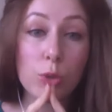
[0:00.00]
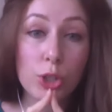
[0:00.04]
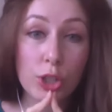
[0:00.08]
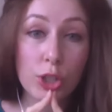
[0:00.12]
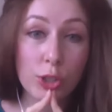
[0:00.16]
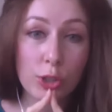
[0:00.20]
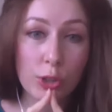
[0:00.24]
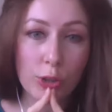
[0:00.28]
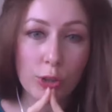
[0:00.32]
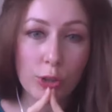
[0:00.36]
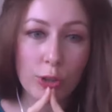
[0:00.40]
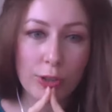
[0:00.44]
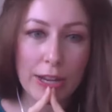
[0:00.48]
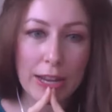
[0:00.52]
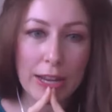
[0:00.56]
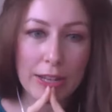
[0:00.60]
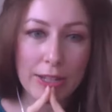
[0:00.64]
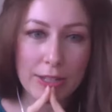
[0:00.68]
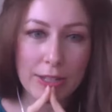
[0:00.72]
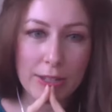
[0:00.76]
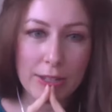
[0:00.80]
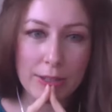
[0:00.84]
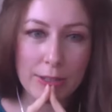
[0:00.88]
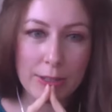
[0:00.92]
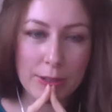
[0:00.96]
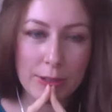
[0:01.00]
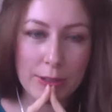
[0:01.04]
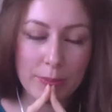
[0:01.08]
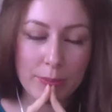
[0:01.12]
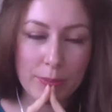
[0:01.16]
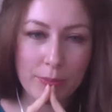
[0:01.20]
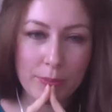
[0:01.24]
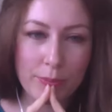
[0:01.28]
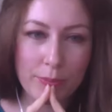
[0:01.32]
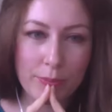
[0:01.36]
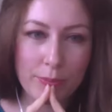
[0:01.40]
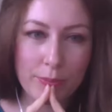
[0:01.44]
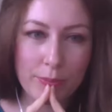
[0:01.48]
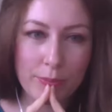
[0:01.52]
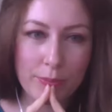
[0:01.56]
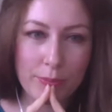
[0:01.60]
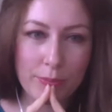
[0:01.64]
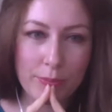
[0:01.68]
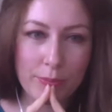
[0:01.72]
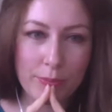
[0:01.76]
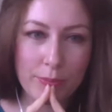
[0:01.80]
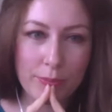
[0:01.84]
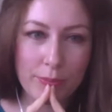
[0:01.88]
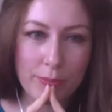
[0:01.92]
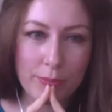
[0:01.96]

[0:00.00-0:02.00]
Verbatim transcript: solution oriented.